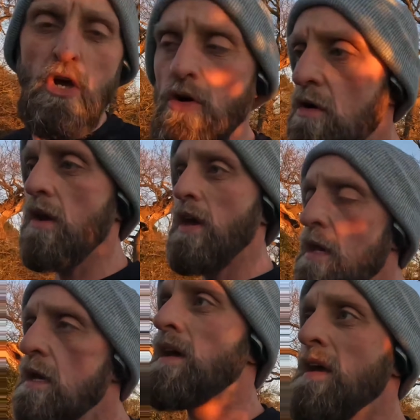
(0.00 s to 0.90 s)
tongue,
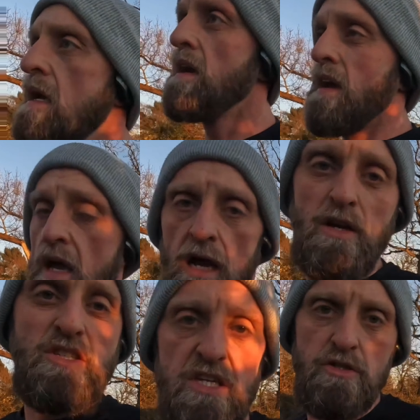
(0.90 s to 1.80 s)
I
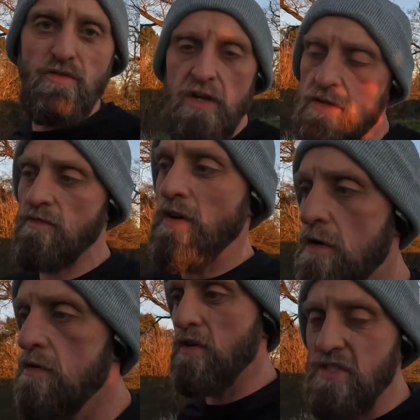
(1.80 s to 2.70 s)
could cinch real
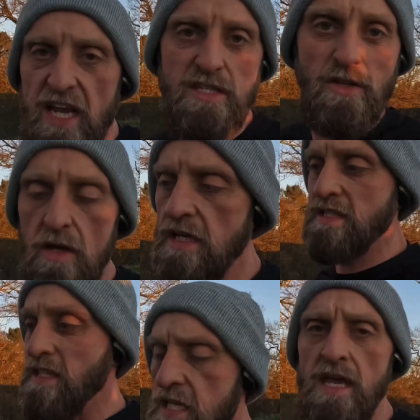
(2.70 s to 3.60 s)
tight on the
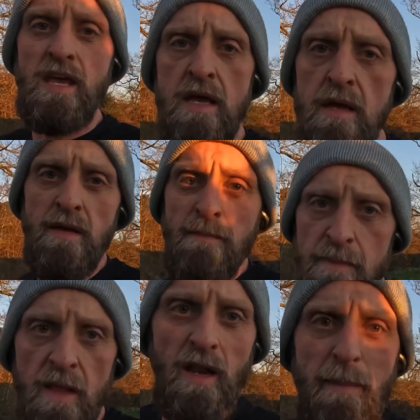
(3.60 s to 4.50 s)
laces,
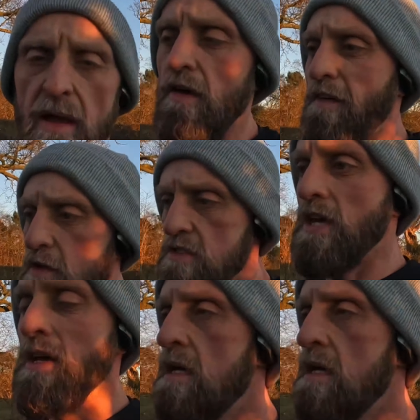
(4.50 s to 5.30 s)
and I barely felt